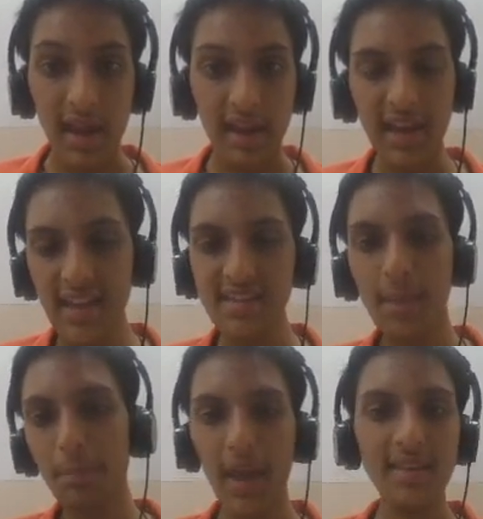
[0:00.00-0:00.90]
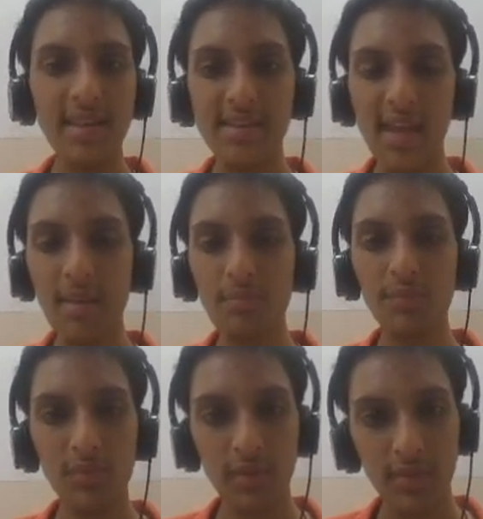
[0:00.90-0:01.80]
Let's apply
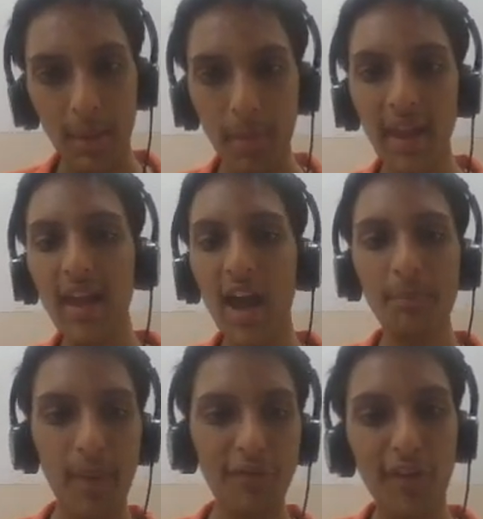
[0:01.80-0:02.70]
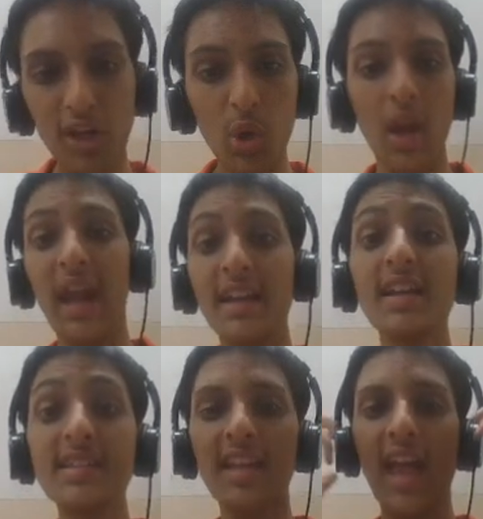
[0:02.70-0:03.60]
the bicarb buffer to
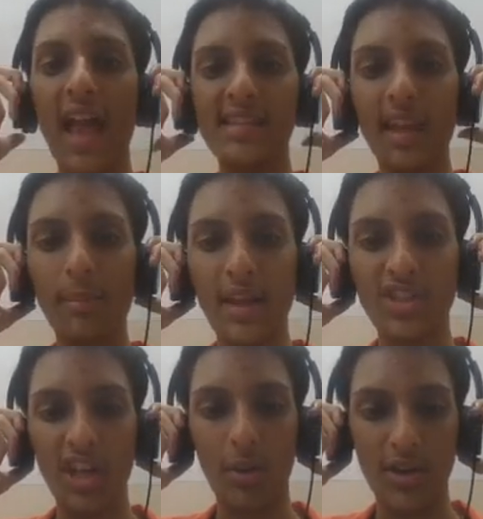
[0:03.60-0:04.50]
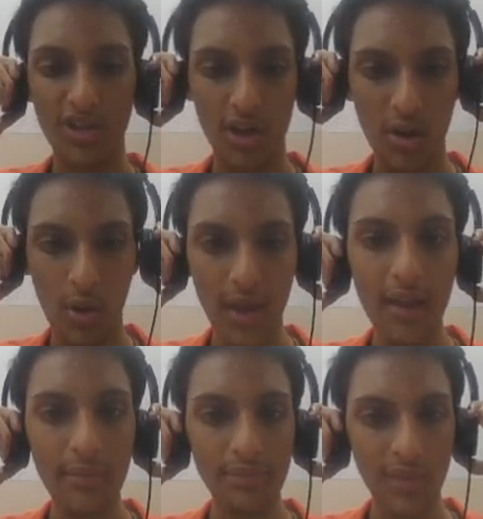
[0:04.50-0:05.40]
Henderson-Hasselbalch equation.
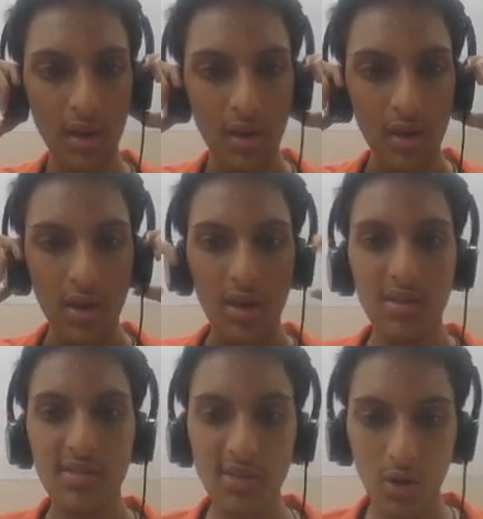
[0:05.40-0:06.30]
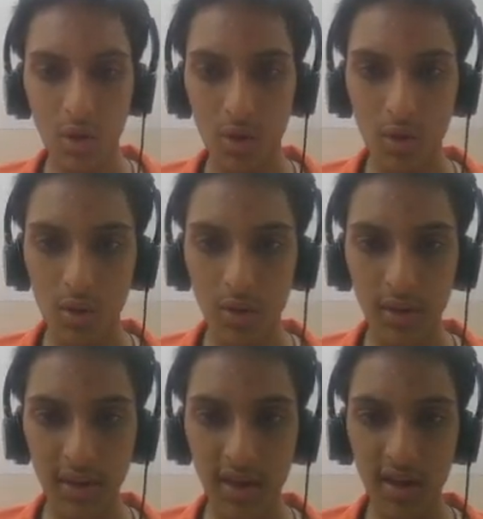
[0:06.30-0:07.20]
Okay. So
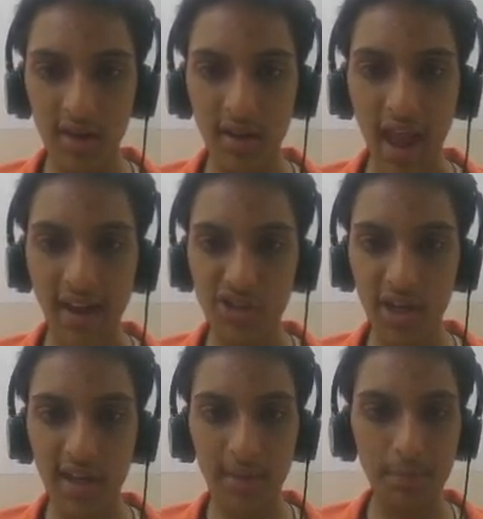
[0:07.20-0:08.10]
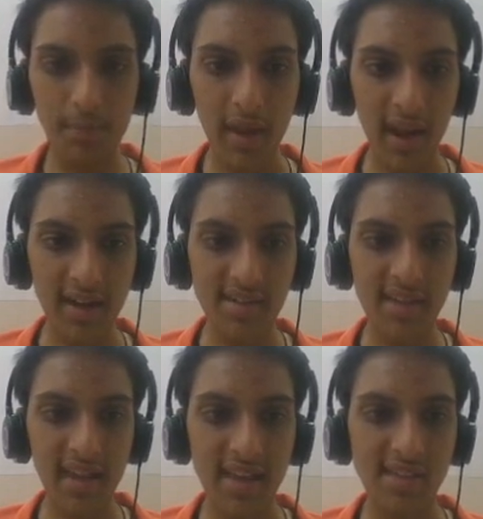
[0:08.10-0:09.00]
here actually
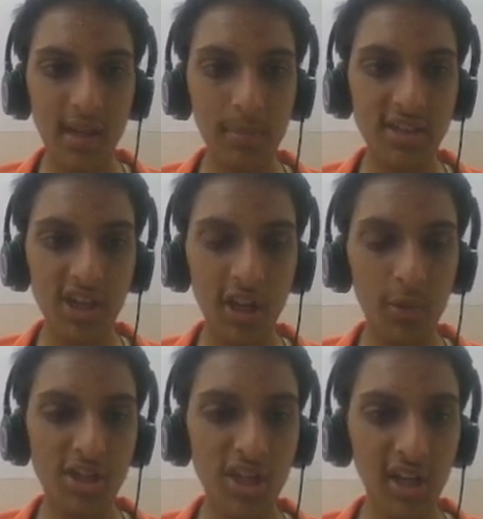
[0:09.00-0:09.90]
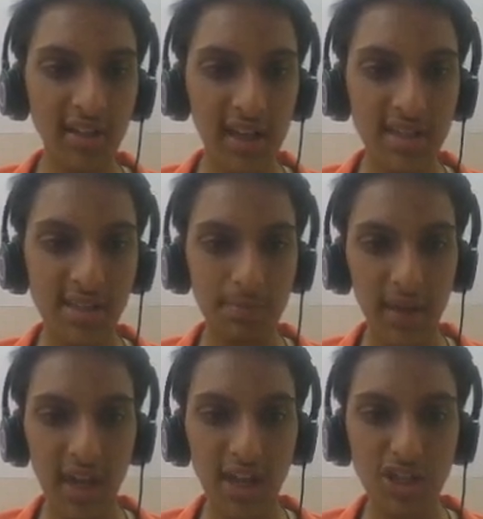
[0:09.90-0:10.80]
Henderson-Hasselbalch equation tells
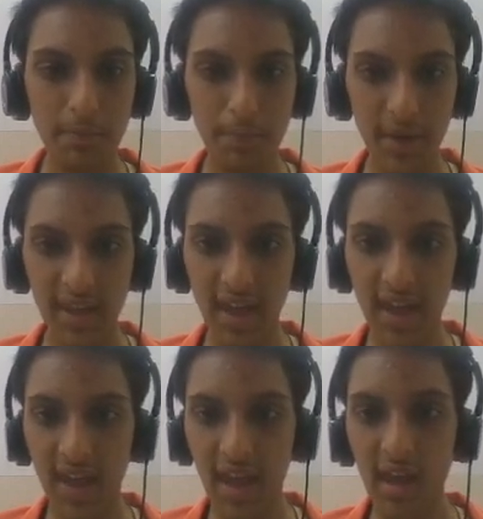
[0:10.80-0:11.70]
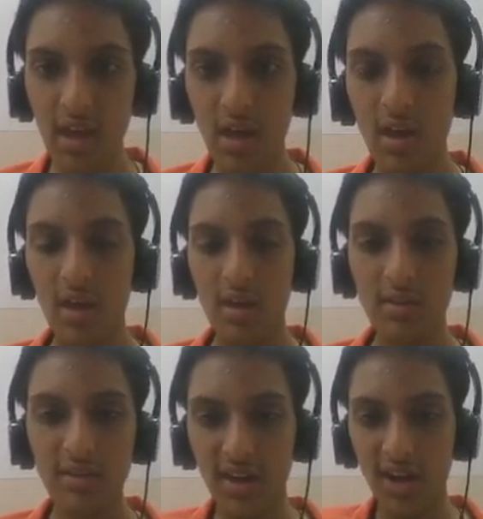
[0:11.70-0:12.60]
pH, pKa,
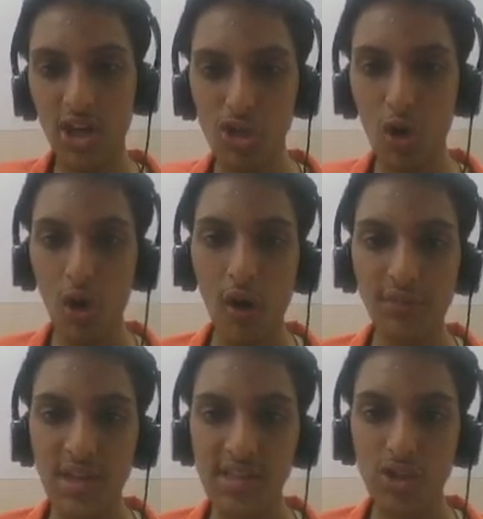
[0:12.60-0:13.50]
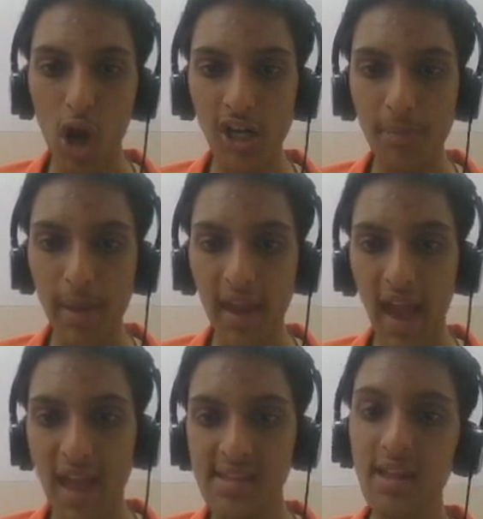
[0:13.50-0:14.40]
the ratio of the salt by
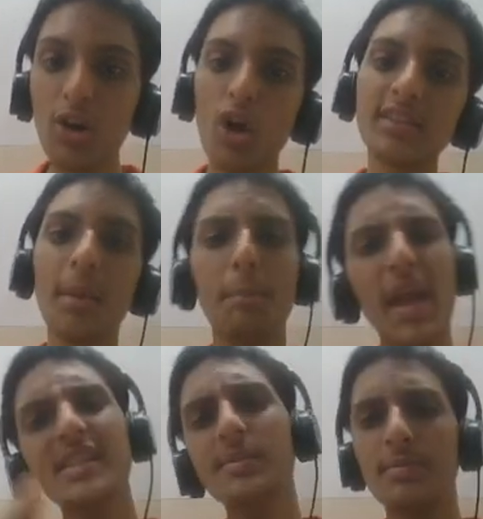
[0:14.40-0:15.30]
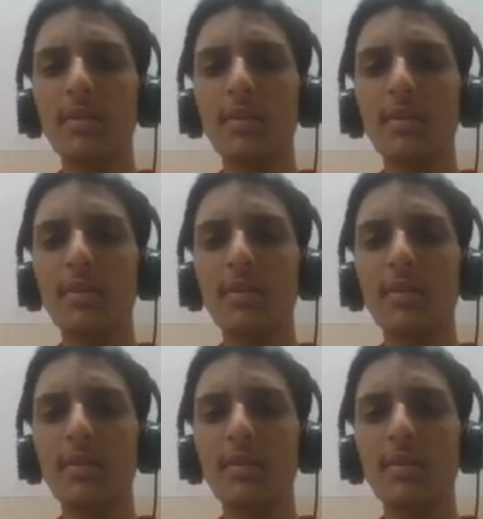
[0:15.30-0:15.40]
acid or the base